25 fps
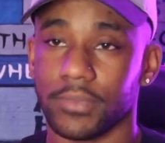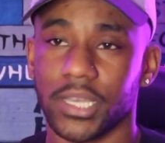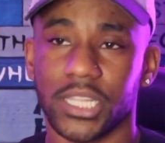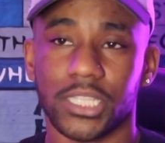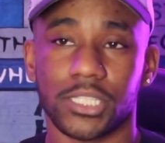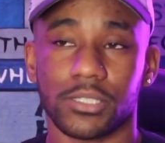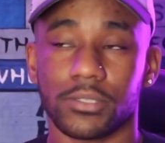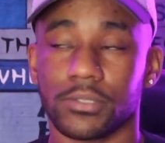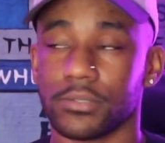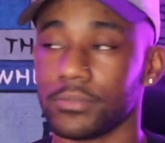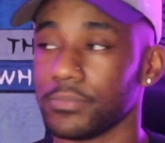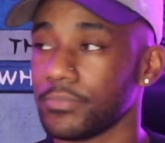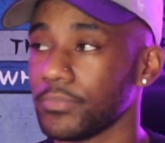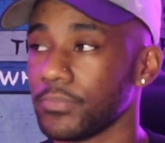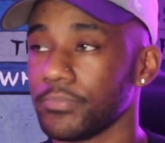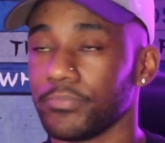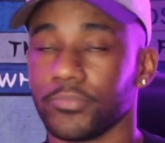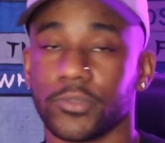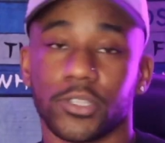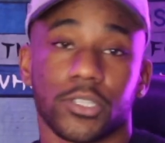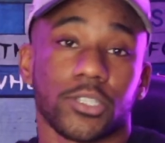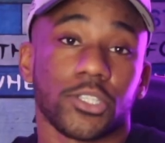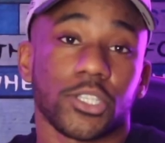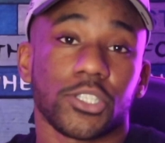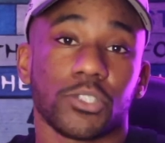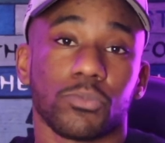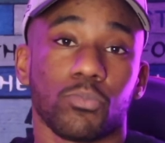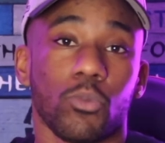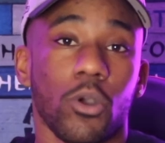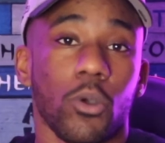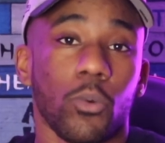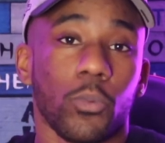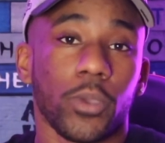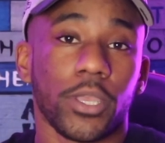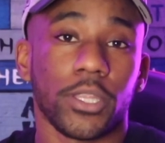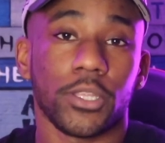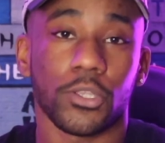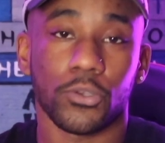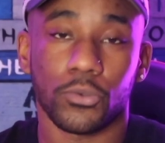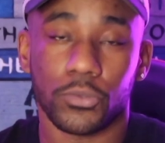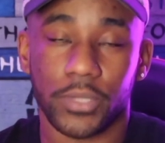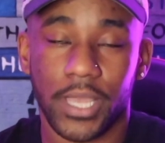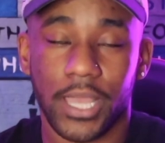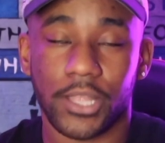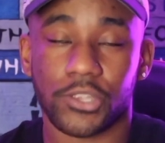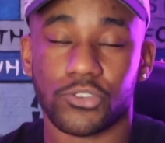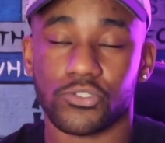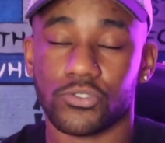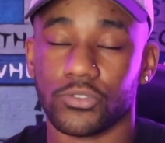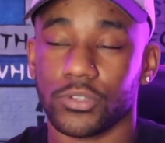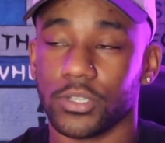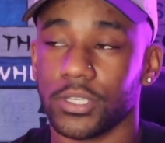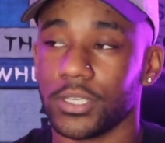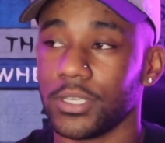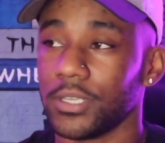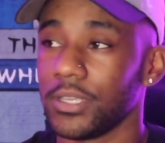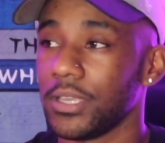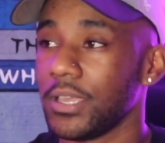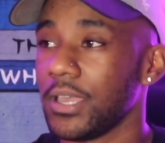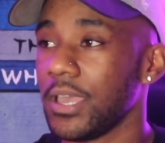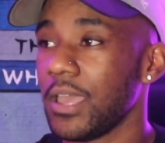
It's just what we do naturally.